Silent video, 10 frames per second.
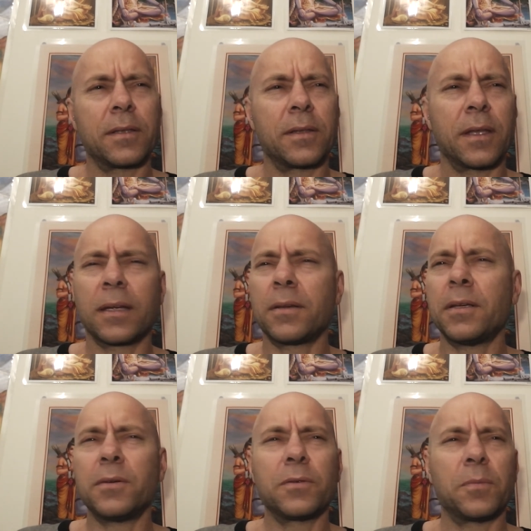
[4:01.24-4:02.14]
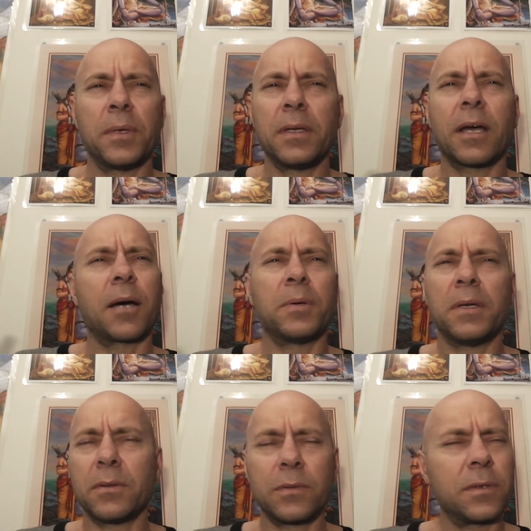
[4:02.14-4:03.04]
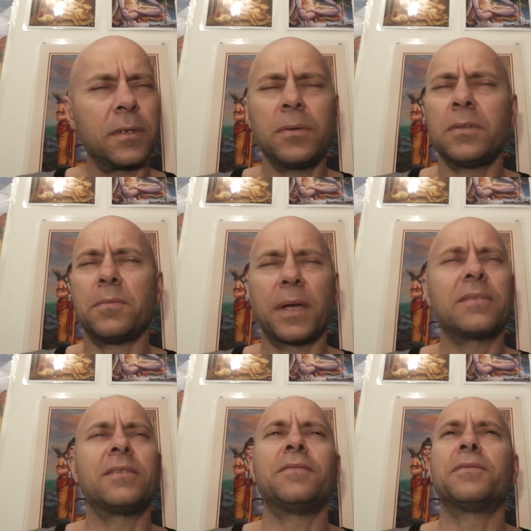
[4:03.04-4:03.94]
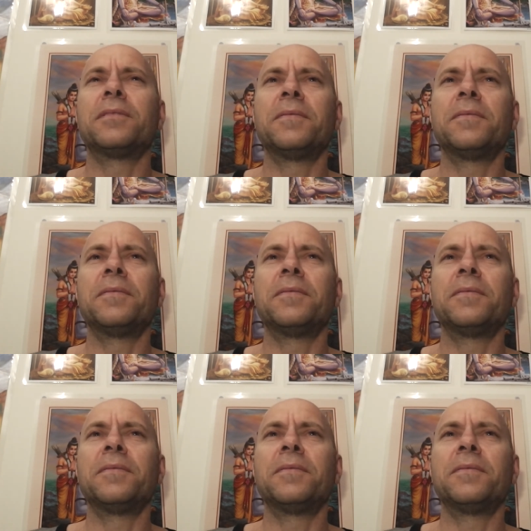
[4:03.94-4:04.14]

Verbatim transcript: downhills, big uphills. It was massive.